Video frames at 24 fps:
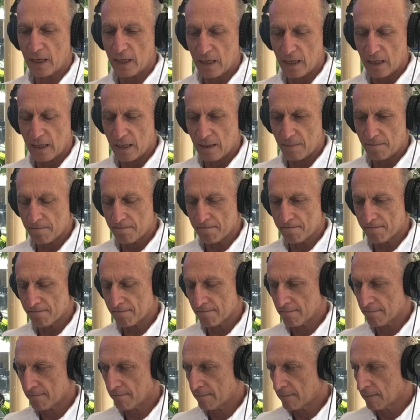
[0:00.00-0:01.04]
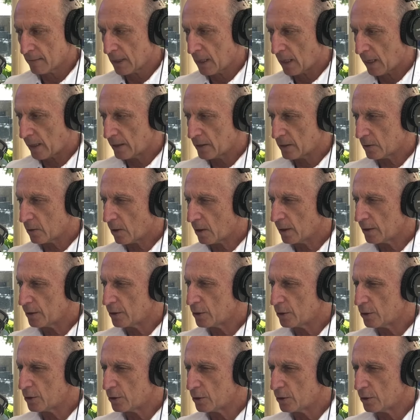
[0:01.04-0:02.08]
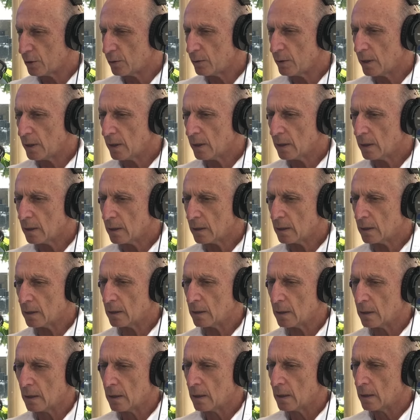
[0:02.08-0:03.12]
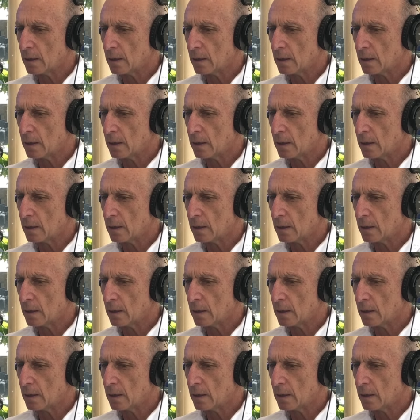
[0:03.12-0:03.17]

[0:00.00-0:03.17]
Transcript: I started shooting in